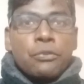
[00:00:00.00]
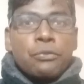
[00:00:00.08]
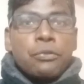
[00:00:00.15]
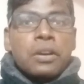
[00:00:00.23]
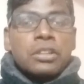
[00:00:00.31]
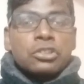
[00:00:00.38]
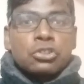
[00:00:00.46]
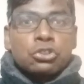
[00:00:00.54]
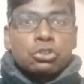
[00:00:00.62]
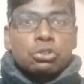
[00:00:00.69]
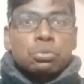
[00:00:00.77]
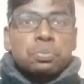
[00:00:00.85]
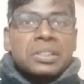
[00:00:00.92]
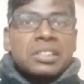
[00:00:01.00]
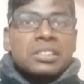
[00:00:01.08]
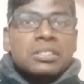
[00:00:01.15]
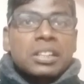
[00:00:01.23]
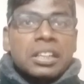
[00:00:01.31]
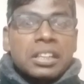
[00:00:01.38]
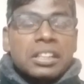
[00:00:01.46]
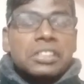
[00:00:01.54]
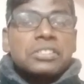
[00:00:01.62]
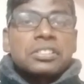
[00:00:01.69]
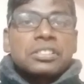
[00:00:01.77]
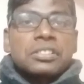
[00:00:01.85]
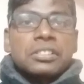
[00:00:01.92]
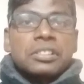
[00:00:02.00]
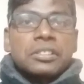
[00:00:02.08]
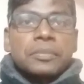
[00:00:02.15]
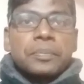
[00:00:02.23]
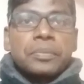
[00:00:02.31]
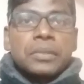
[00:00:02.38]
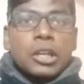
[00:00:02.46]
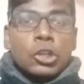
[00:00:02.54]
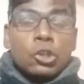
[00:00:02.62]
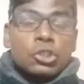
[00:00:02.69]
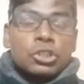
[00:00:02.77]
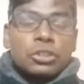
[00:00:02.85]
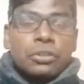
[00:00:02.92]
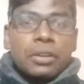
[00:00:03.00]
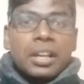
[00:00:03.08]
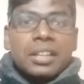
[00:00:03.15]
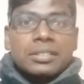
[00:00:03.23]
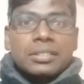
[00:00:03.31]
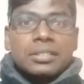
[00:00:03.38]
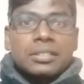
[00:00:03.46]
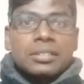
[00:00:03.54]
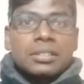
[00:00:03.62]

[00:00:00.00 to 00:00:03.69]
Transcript: fast speech is a journey, not a race.